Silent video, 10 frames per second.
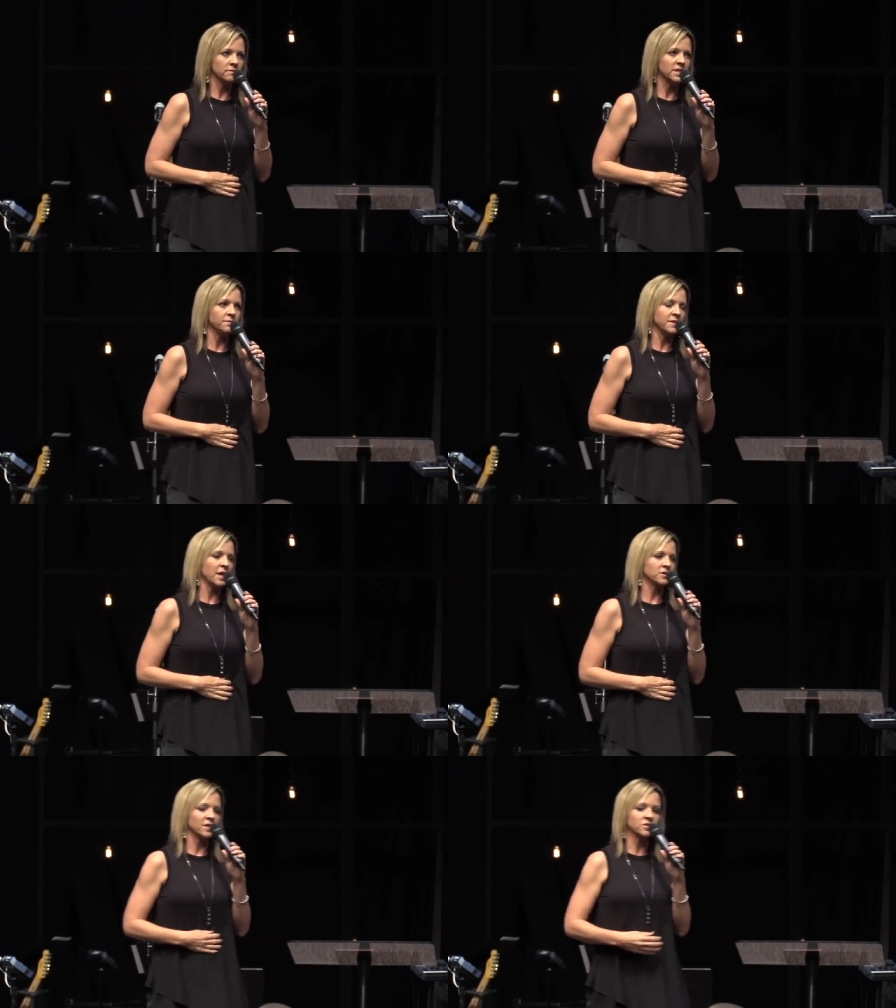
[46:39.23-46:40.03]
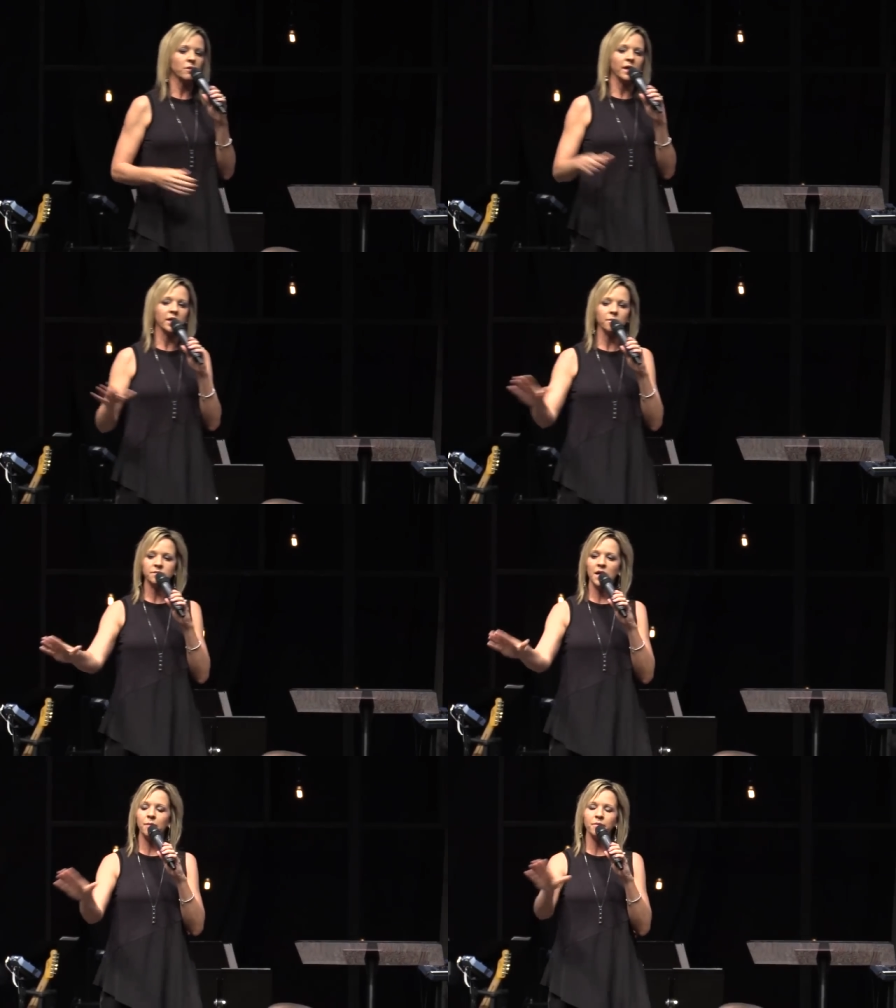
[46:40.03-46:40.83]
deep down, so that's why I
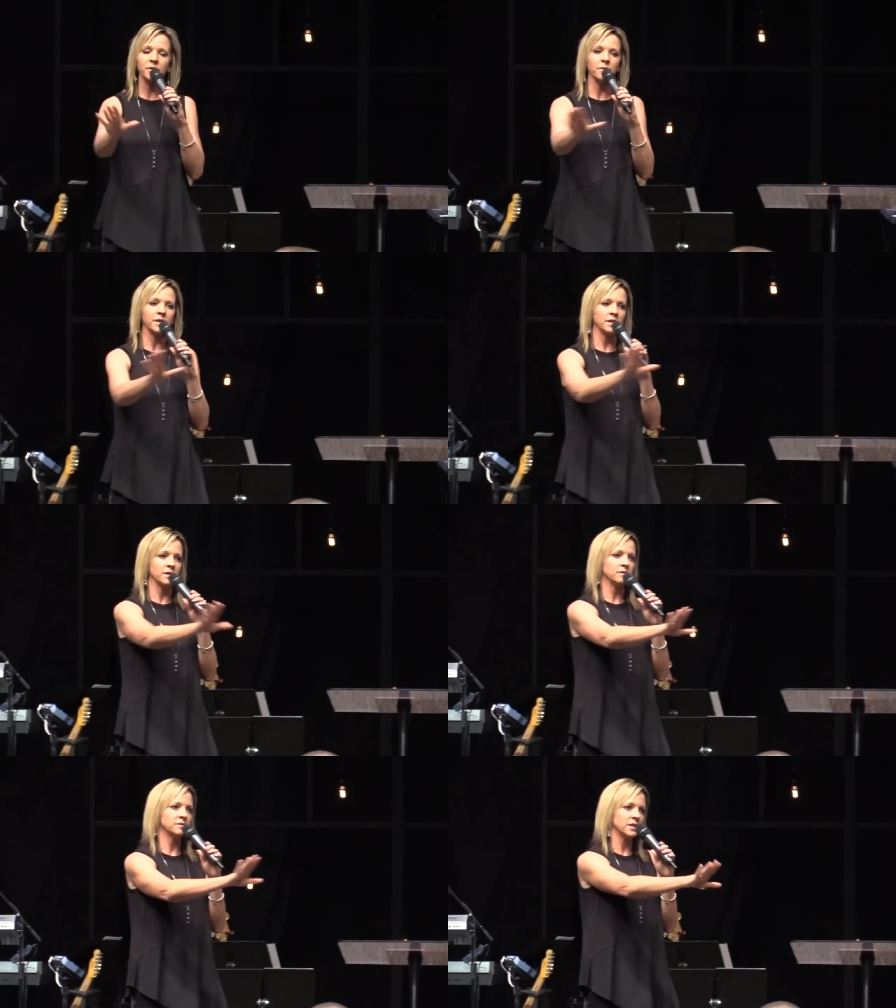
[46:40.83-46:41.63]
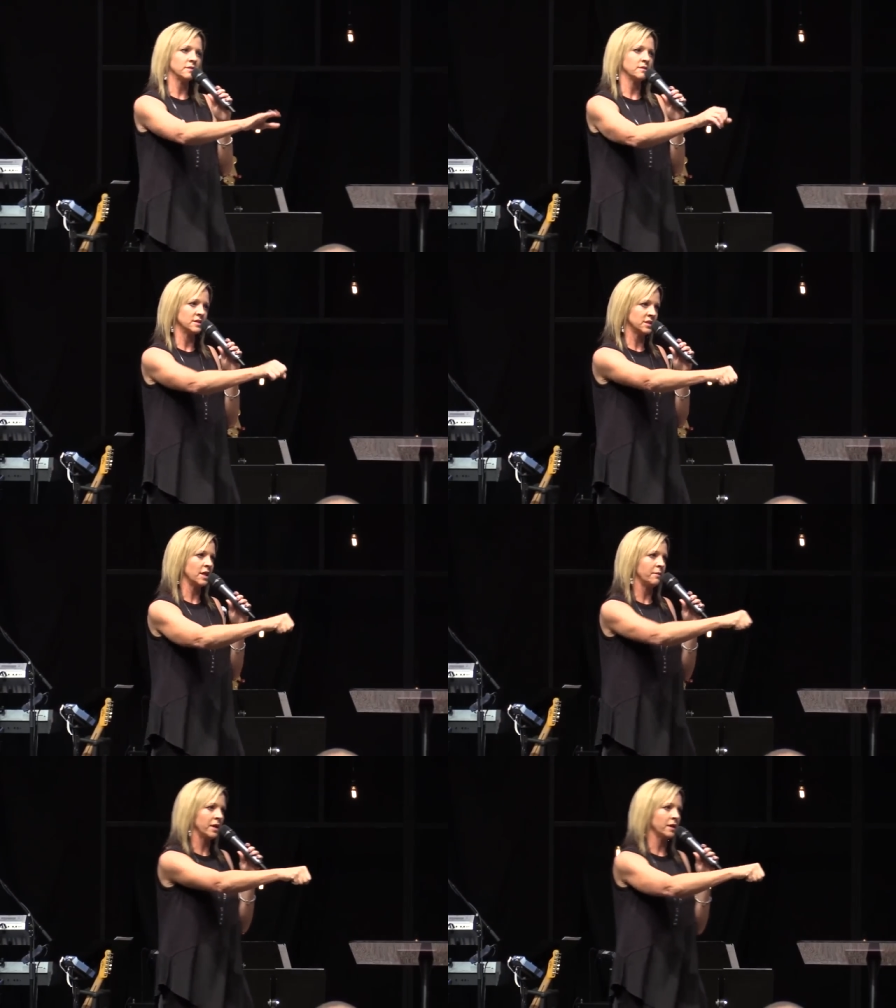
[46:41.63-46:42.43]
kept tapping them on the t- the
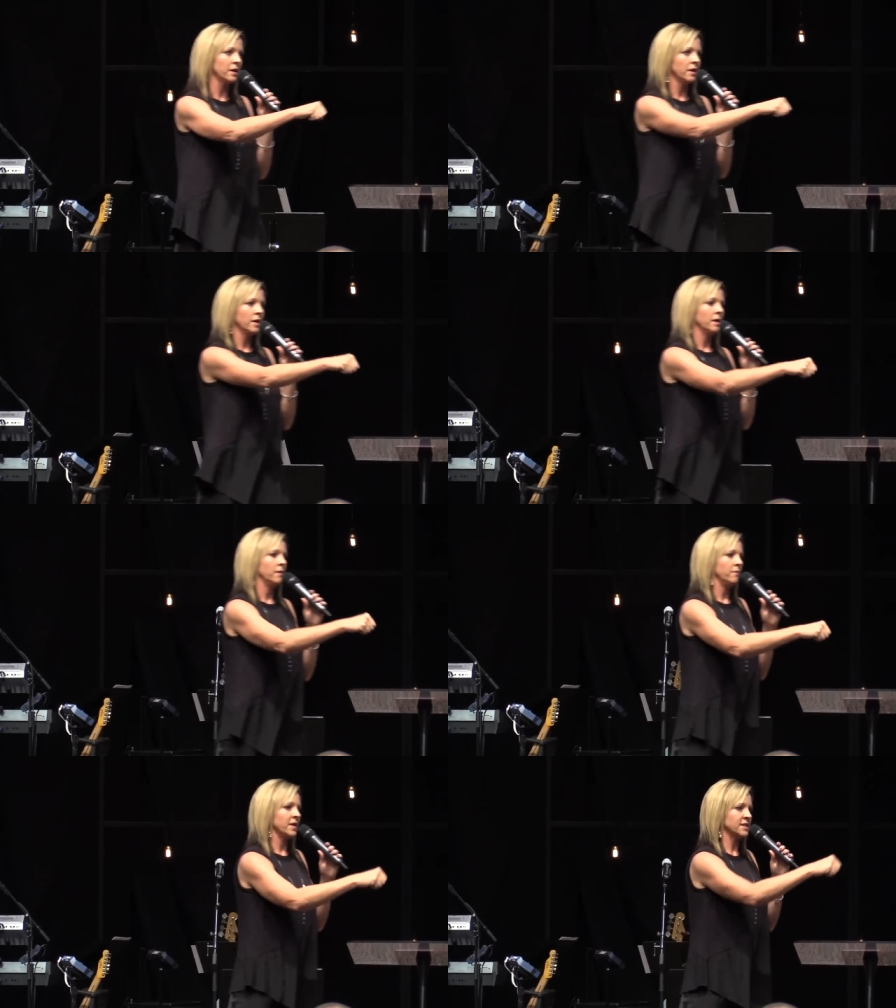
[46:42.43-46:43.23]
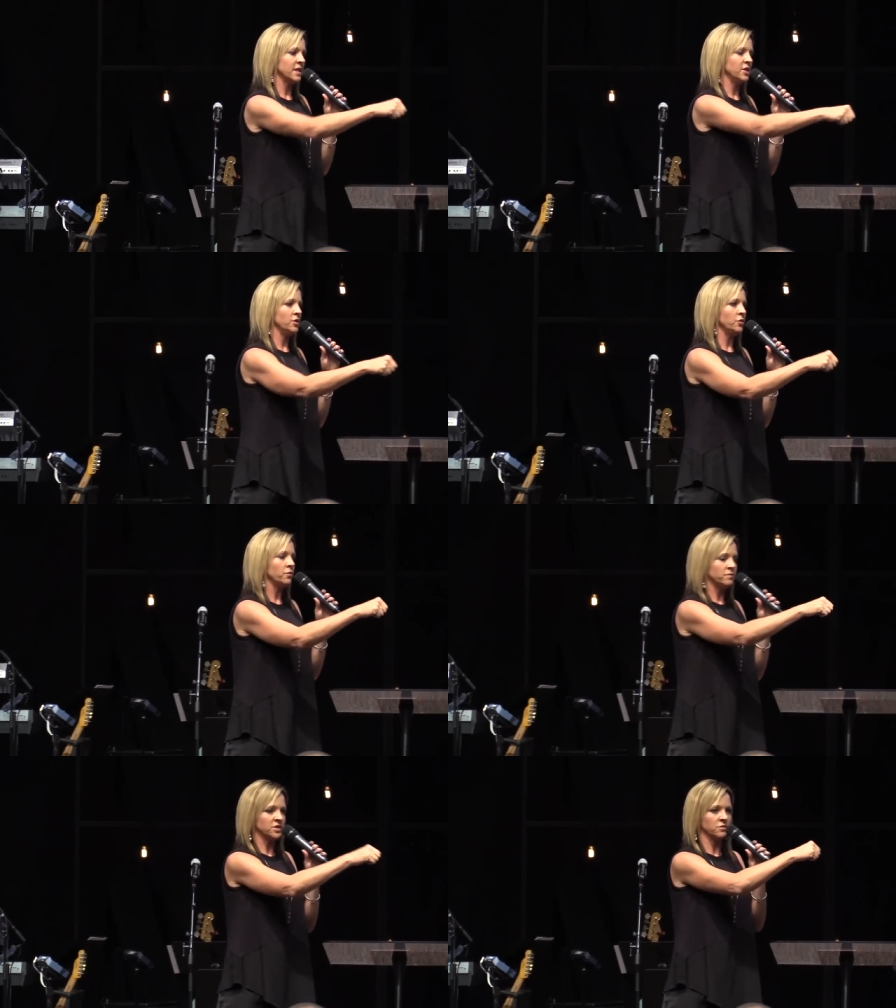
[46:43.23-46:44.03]
stomach because I
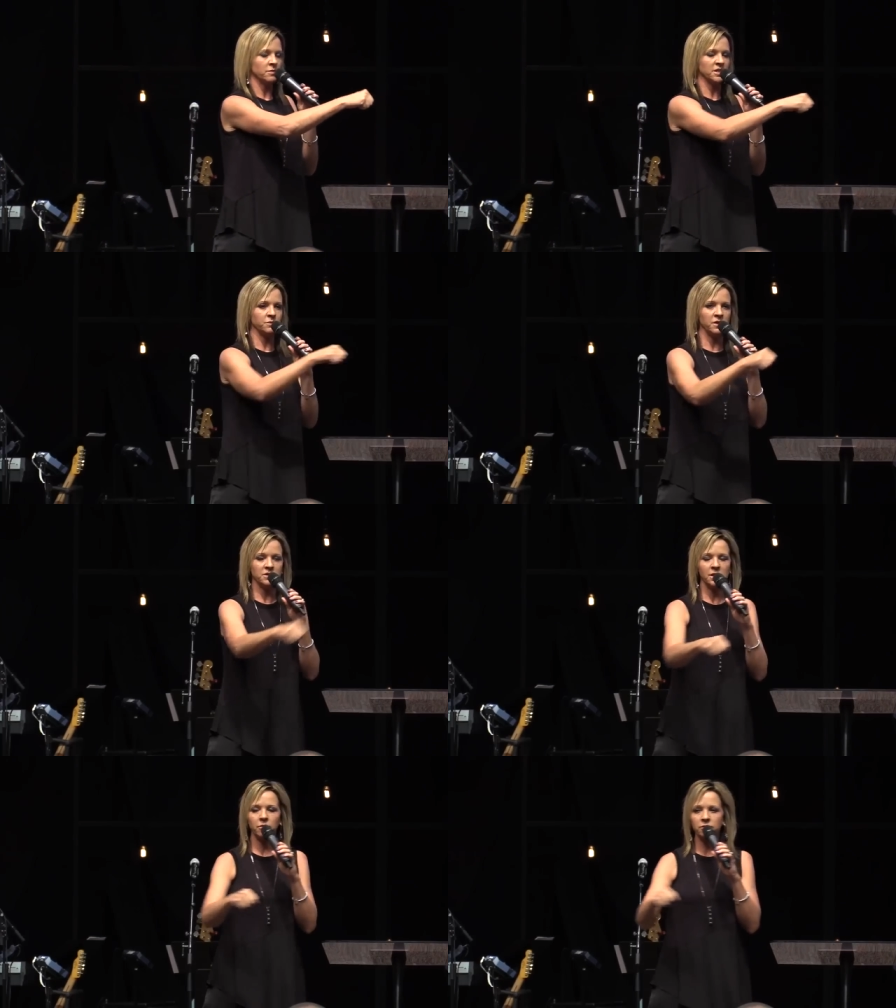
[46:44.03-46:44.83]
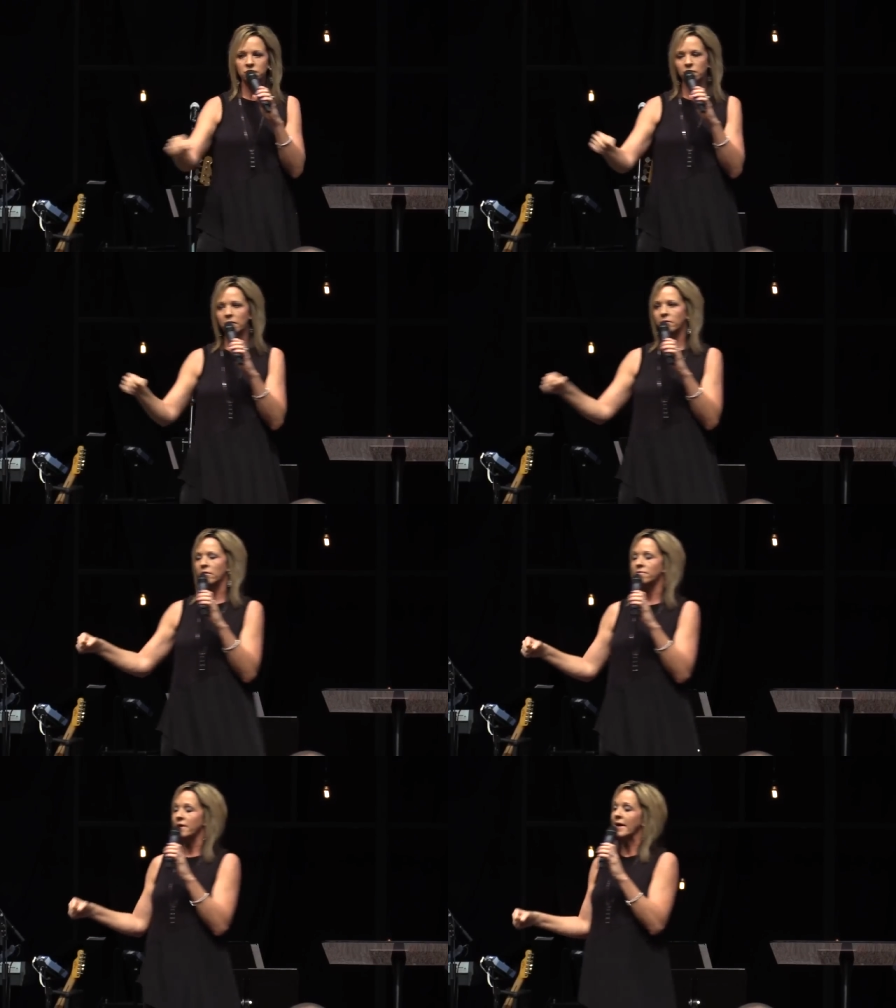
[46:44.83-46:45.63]
knew just from experience that was where we
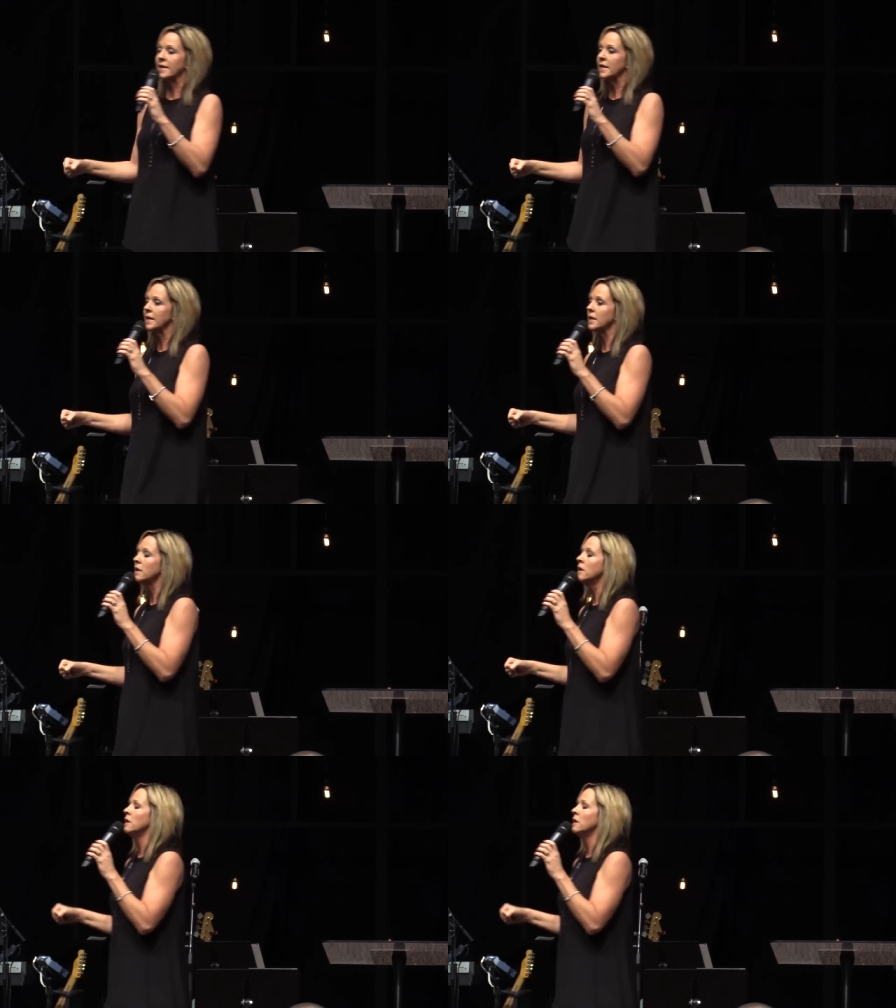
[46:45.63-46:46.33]
were finding it.